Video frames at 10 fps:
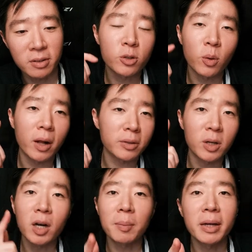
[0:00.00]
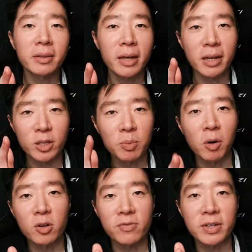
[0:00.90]
So I'll talk about that in
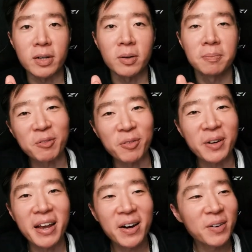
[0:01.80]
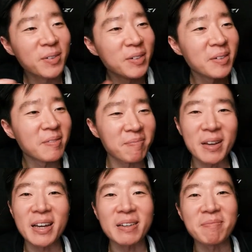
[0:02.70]
tomorrow's video. But for now,
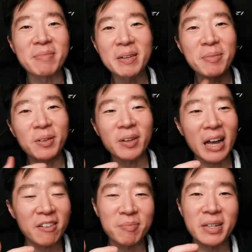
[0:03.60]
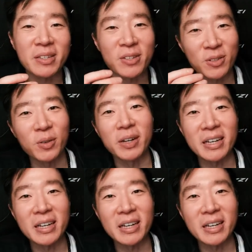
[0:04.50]
Man, people have been so